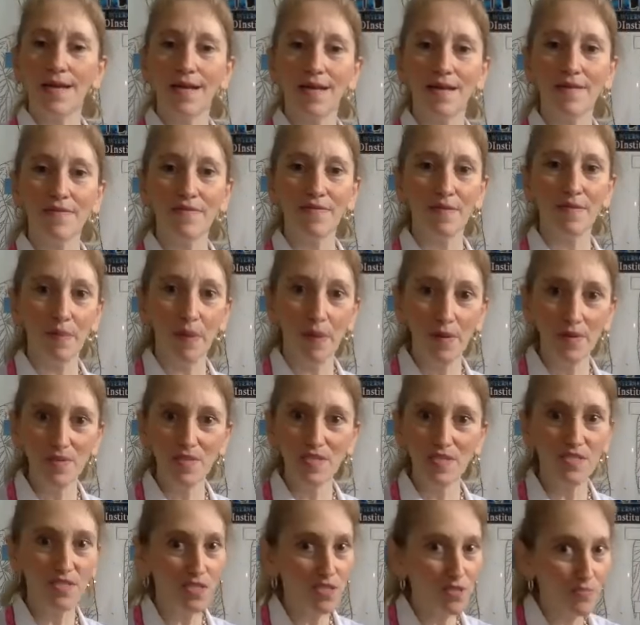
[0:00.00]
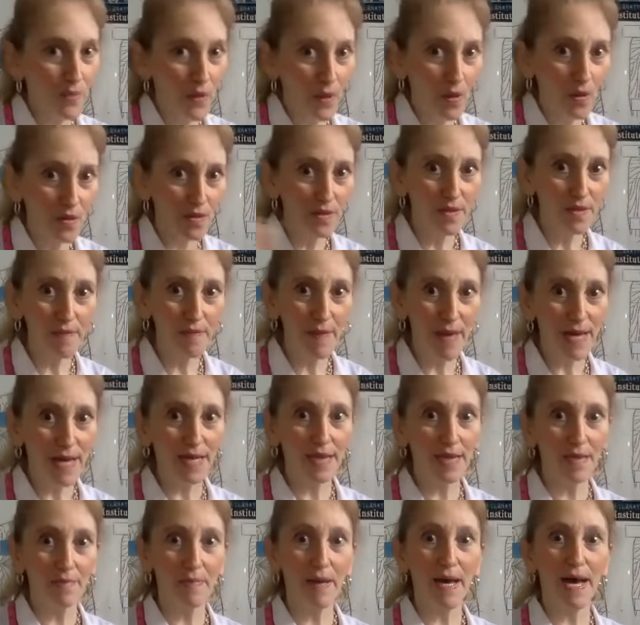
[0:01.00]
if the person's just pulling them out
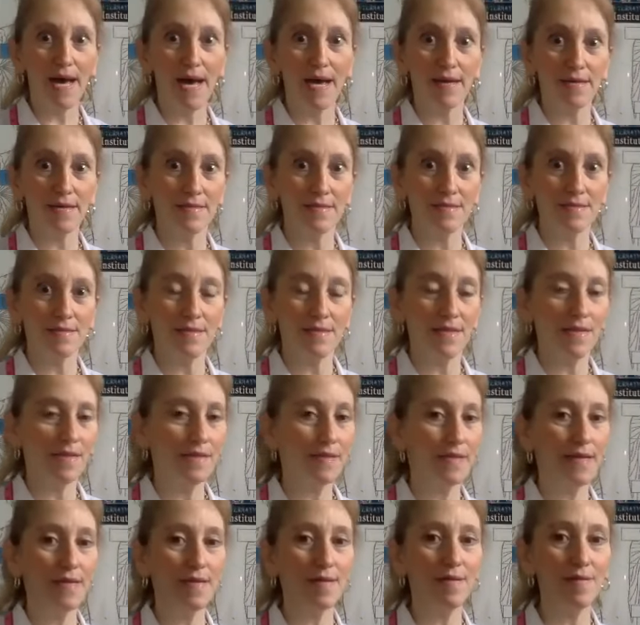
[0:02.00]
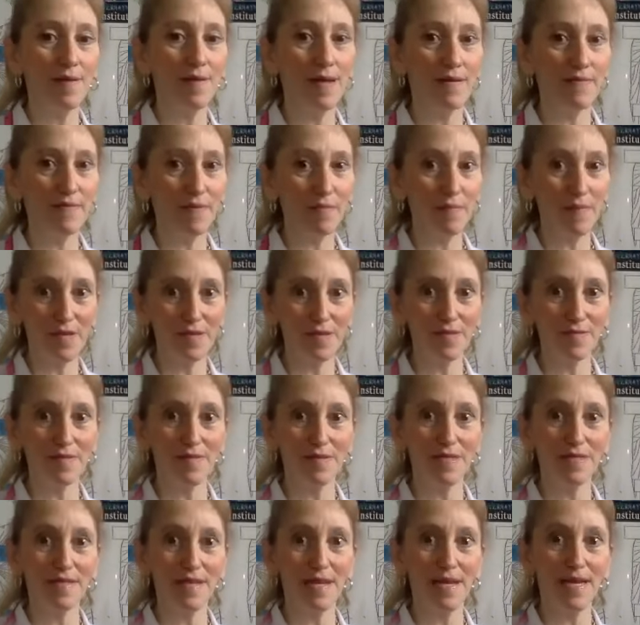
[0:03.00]
of the box and they don't have a
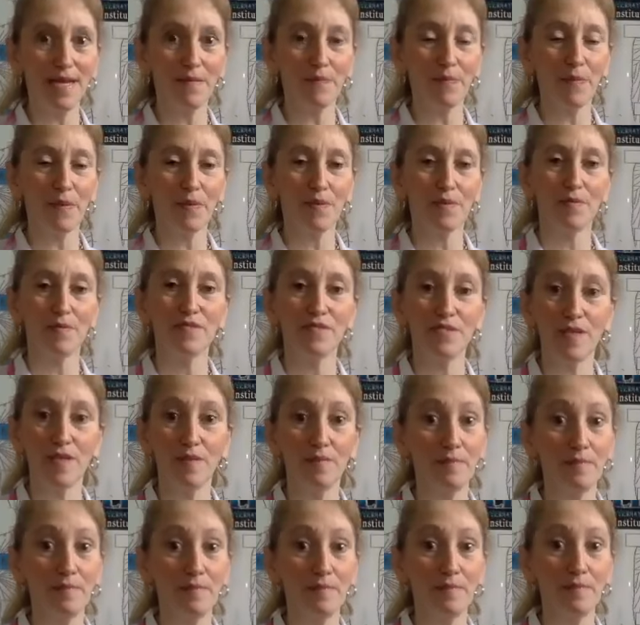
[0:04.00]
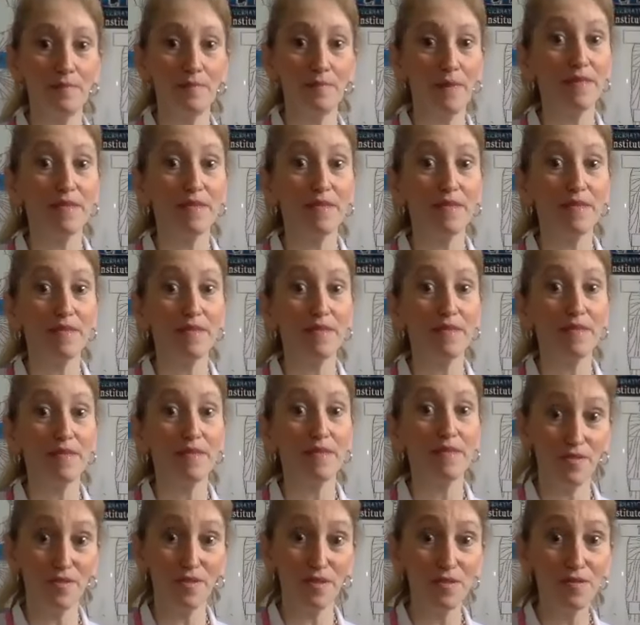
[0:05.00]
measuring tape or some method to
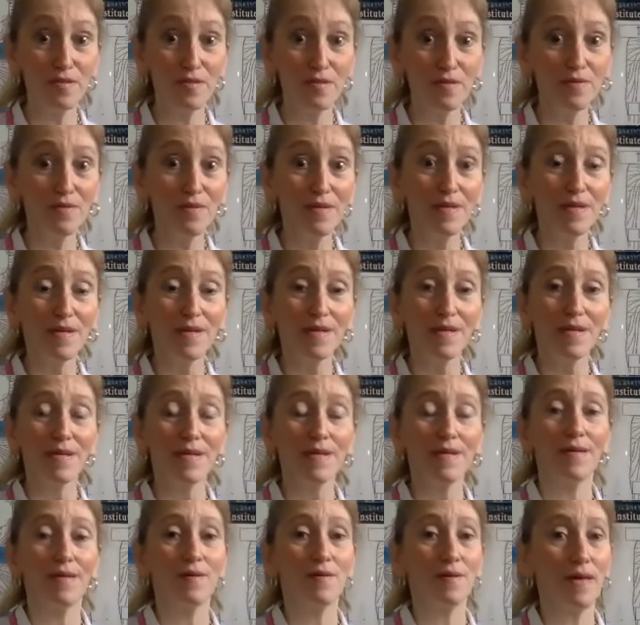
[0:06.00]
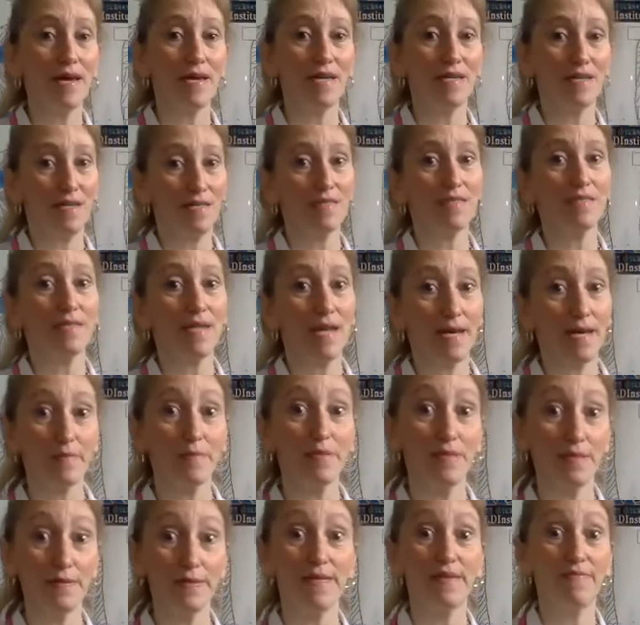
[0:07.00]
measure you, okay, it's
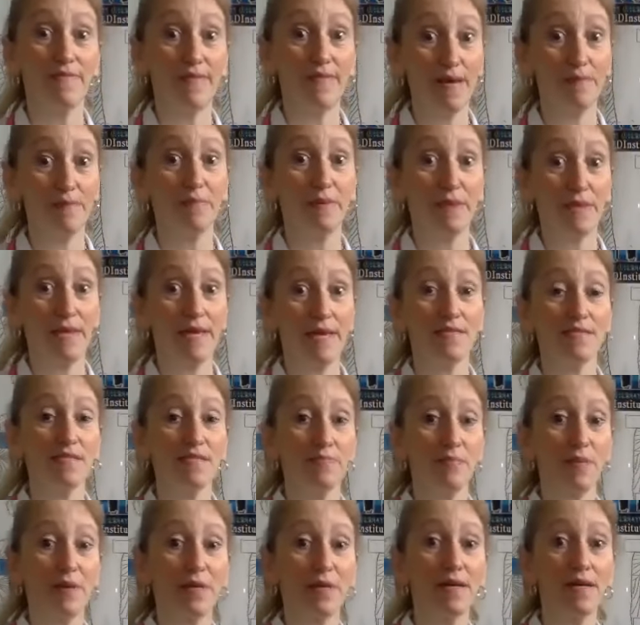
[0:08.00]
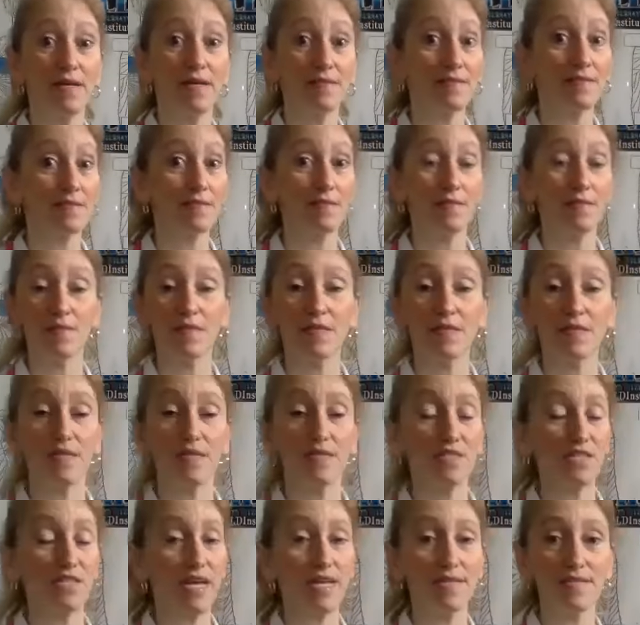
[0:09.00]
time to leave that place, because
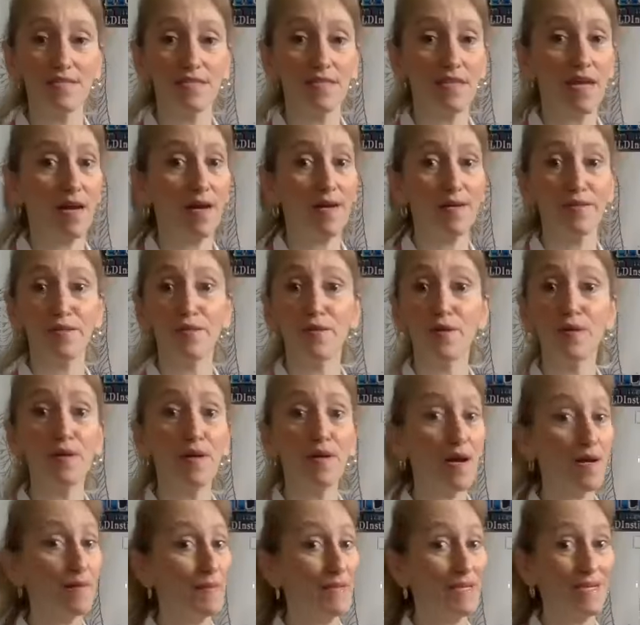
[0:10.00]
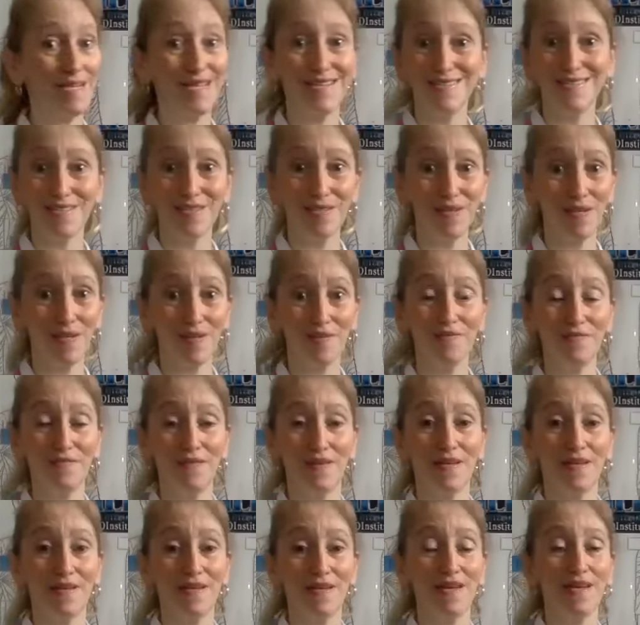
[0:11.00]
the chances are your garment isn't going
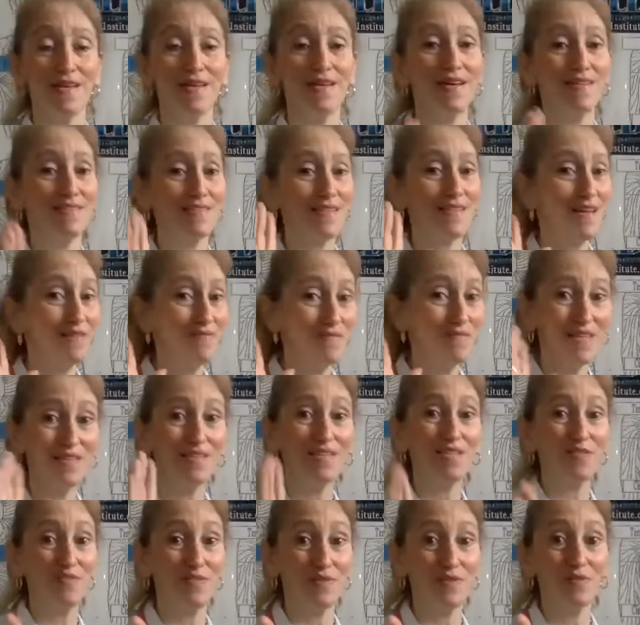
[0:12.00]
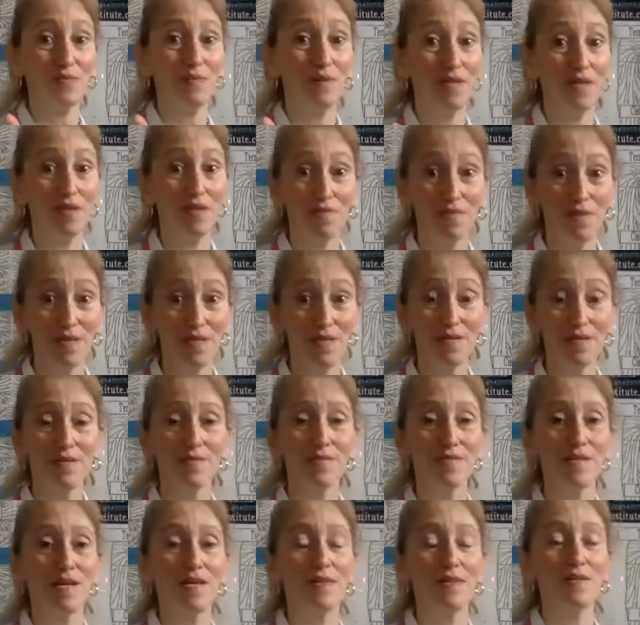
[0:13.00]
to fit. And guys, I've done this for 23
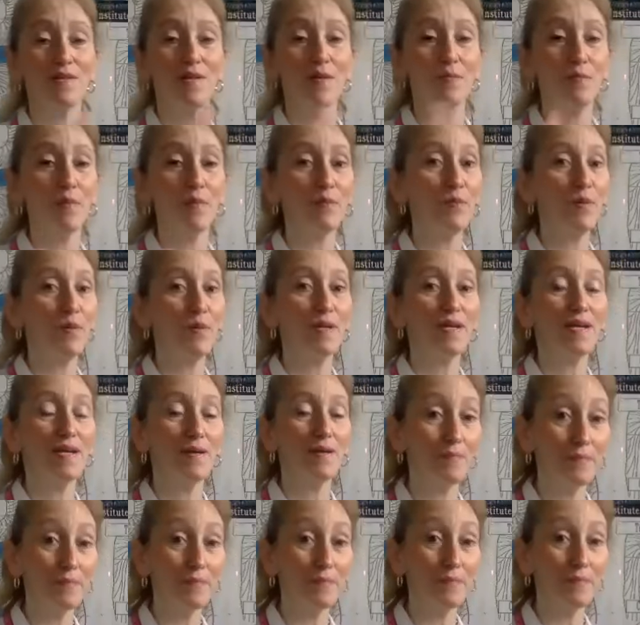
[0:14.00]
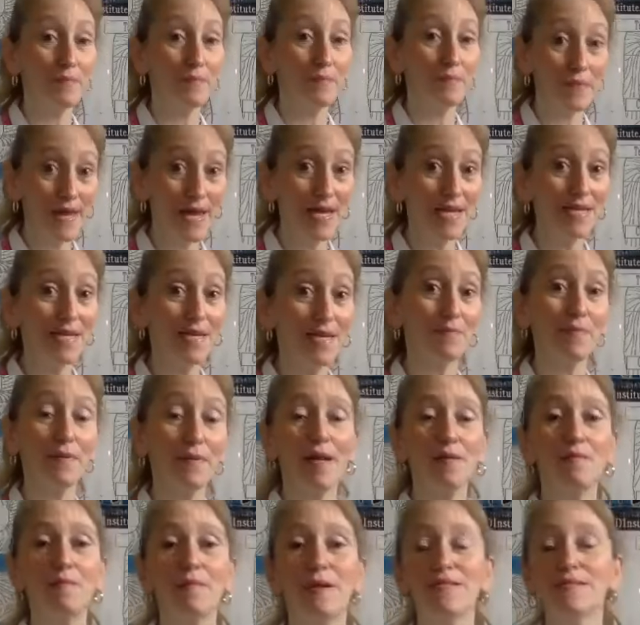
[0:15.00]
years, and the number 1 complaint and
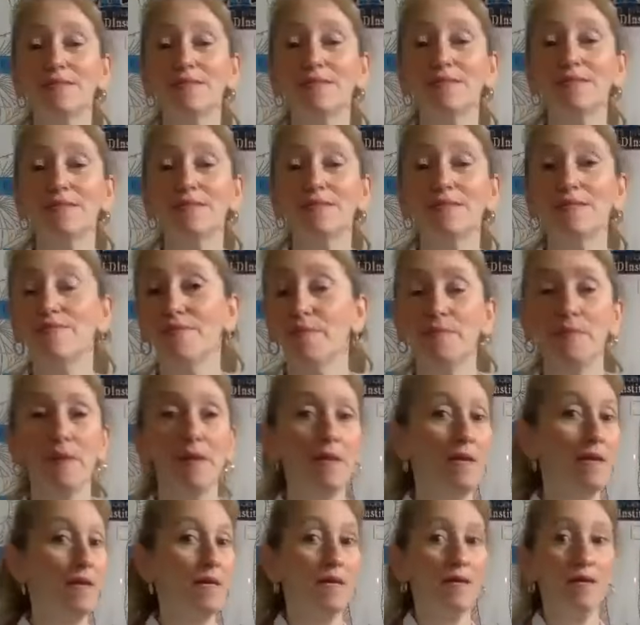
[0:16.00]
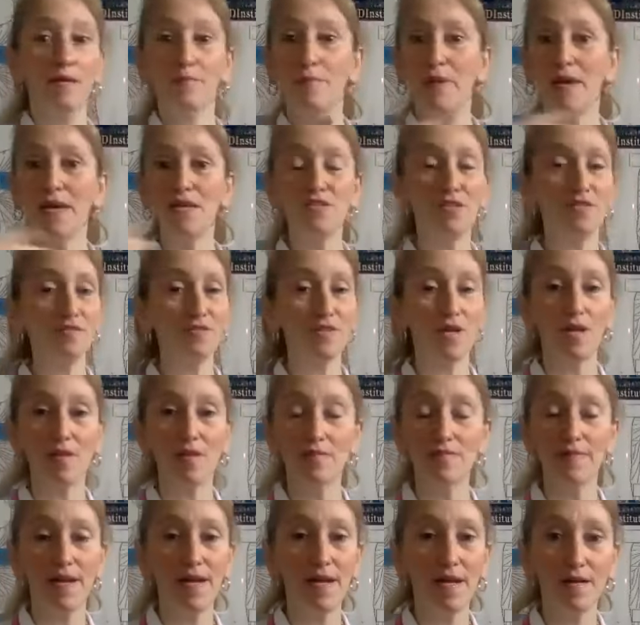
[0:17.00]
problem I see from patients
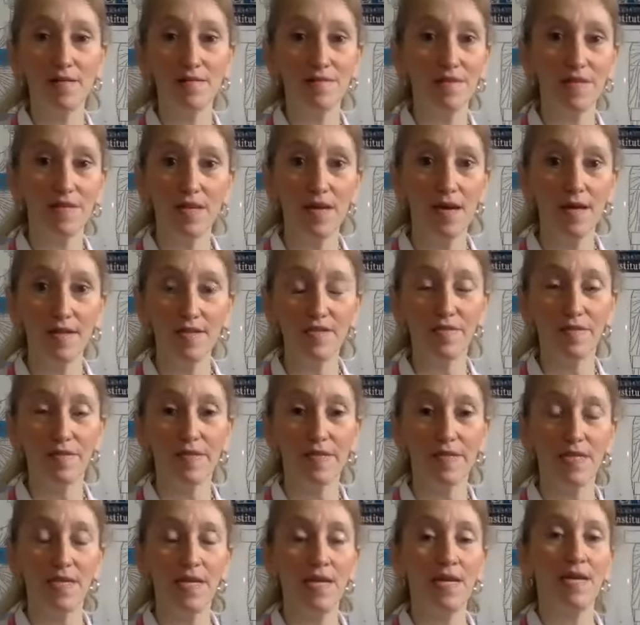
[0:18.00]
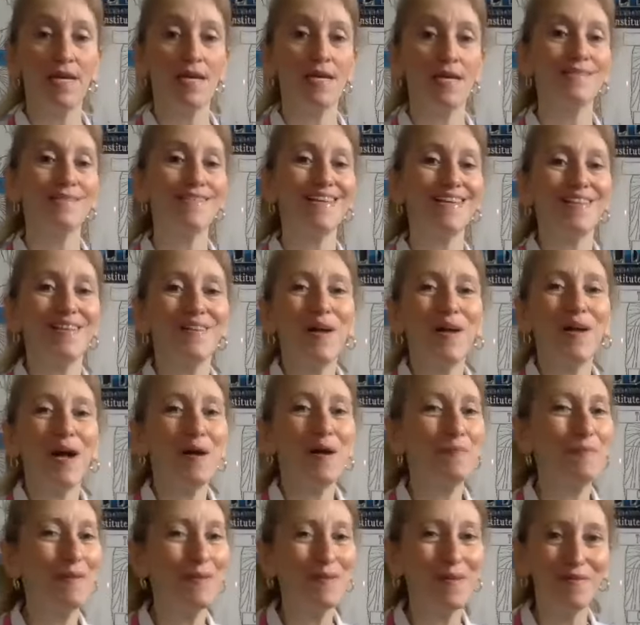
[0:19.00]
all around the country is their
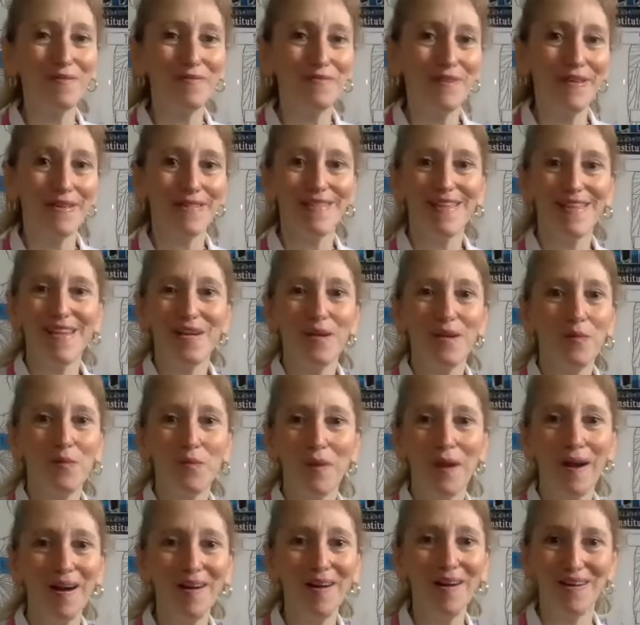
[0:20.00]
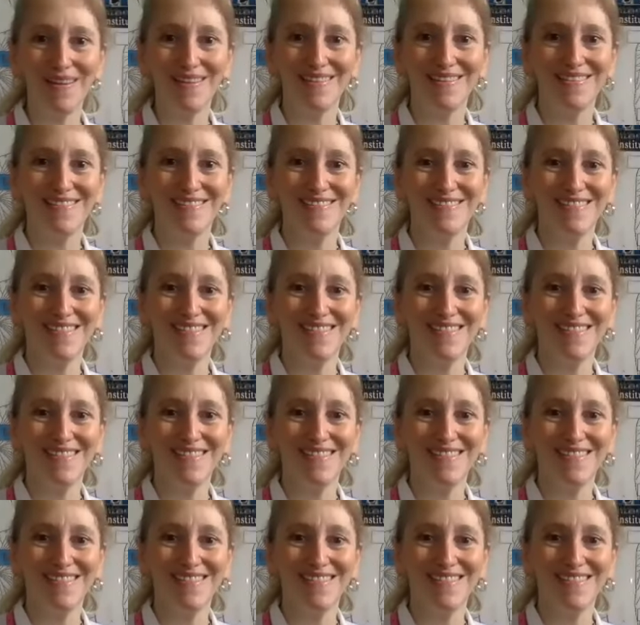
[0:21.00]
garment don't fit, they don't wear it.